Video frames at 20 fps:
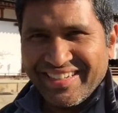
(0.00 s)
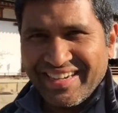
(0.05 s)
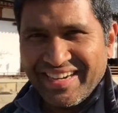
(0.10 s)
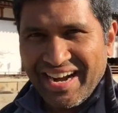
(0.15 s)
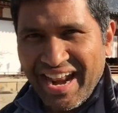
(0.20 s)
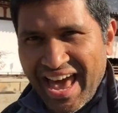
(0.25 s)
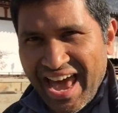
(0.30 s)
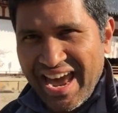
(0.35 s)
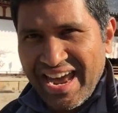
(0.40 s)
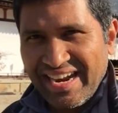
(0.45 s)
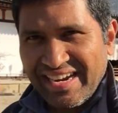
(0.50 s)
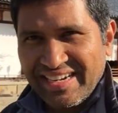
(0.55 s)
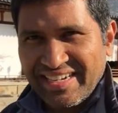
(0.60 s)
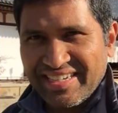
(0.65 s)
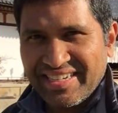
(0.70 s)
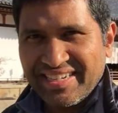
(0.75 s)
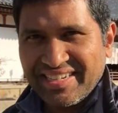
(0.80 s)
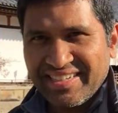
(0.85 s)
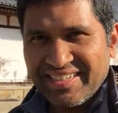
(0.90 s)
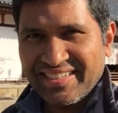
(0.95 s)

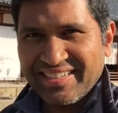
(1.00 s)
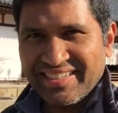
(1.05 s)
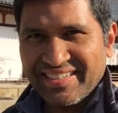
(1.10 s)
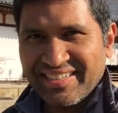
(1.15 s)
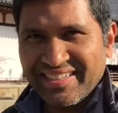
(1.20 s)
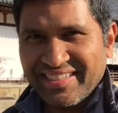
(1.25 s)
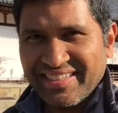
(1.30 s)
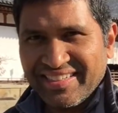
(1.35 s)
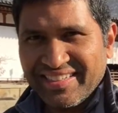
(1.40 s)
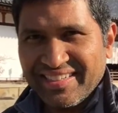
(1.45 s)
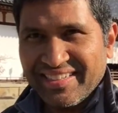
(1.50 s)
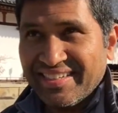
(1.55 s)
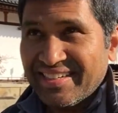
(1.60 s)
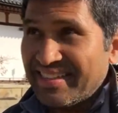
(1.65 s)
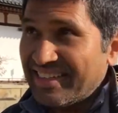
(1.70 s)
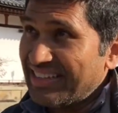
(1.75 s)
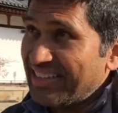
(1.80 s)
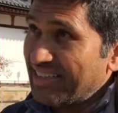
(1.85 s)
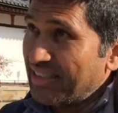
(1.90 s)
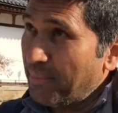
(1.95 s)
land,
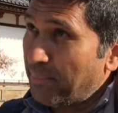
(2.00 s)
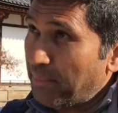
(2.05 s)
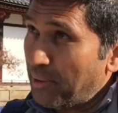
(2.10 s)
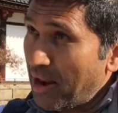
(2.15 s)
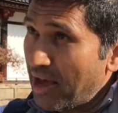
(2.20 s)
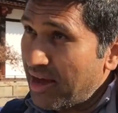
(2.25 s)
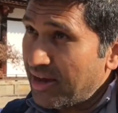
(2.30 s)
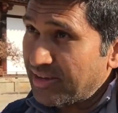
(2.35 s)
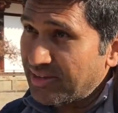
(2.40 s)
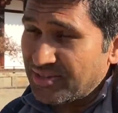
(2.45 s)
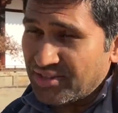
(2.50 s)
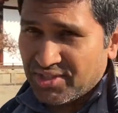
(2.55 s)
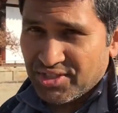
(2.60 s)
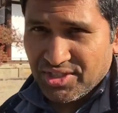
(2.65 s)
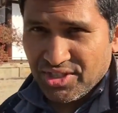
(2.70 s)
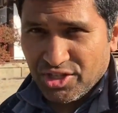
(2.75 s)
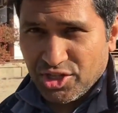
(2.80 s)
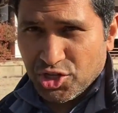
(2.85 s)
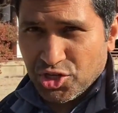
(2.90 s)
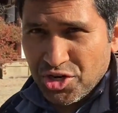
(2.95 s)
the plants,
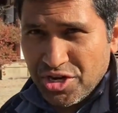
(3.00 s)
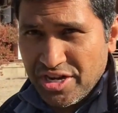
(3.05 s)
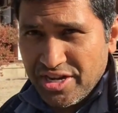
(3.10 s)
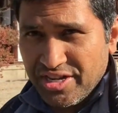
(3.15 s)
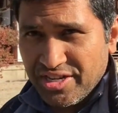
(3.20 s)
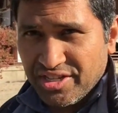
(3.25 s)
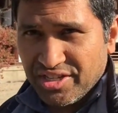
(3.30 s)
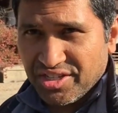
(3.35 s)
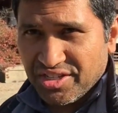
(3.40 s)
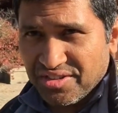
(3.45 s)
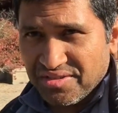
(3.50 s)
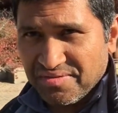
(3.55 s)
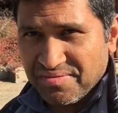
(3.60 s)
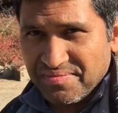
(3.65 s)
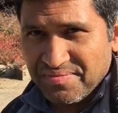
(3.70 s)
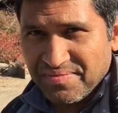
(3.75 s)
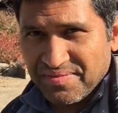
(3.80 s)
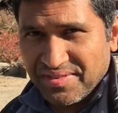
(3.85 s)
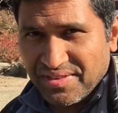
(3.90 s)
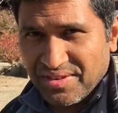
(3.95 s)
the trees,
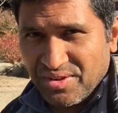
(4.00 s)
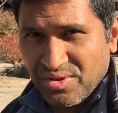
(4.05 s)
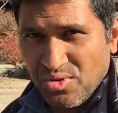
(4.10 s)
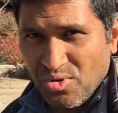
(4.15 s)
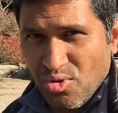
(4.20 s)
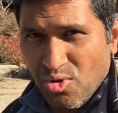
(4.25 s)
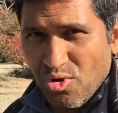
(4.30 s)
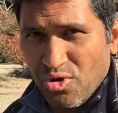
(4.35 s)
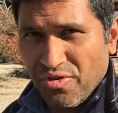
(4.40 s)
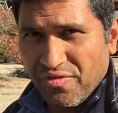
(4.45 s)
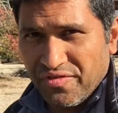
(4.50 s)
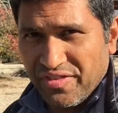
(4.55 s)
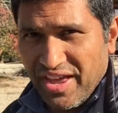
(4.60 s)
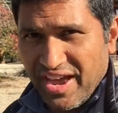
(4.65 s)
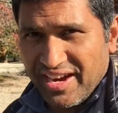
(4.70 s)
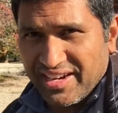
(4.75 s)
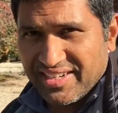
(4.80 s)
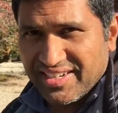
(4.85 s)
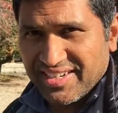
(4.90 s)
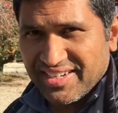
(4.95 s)
all of
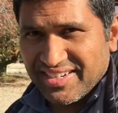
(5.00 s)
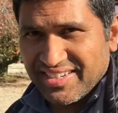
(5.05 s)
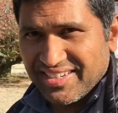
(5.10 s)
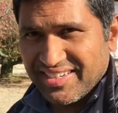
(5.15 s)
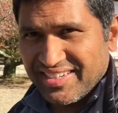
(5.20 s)
that